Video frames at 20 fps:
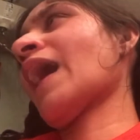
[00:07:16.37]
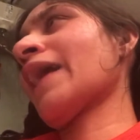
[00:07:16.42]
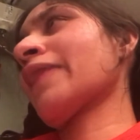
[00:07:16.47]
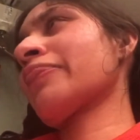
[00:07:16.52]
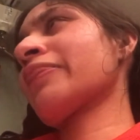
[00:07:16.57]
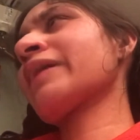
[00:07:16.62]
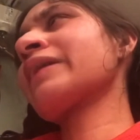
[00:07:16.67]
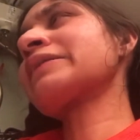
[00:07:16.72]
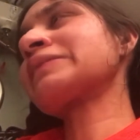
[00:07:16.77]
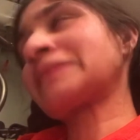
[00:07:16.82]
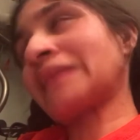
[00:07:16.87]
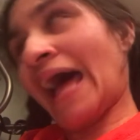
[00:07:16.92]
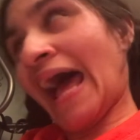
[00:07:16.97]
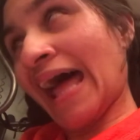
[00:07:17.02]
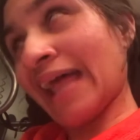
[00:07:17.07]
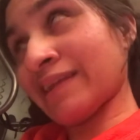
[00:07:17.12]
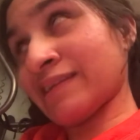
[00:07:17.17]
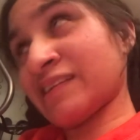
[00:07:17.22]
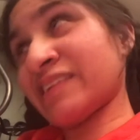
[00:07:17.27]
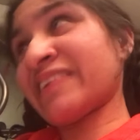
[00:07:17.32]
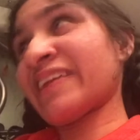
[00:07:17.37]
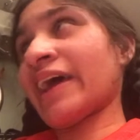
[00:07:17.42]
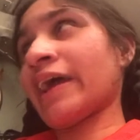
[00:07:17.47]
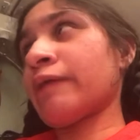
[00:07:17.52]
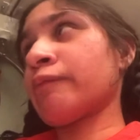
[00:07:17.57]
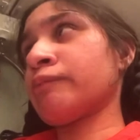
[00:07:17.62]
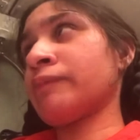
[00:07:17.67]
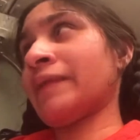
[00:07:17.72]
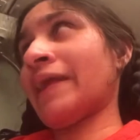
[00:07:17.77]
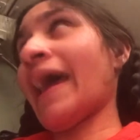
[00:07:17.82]
think that
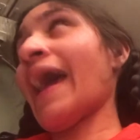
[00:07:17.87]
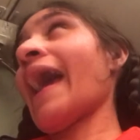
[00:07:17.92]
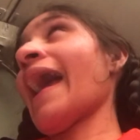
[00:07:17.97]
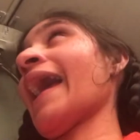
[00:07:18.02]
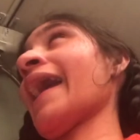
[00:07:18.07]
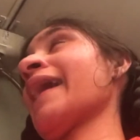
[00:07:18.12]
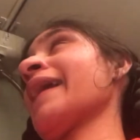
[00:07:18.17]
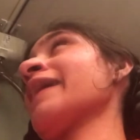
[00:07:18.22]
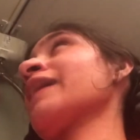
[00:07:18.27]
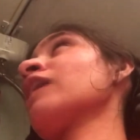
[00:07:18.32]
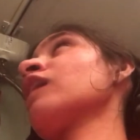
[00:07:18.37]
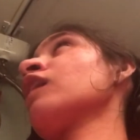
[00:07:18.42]
same day,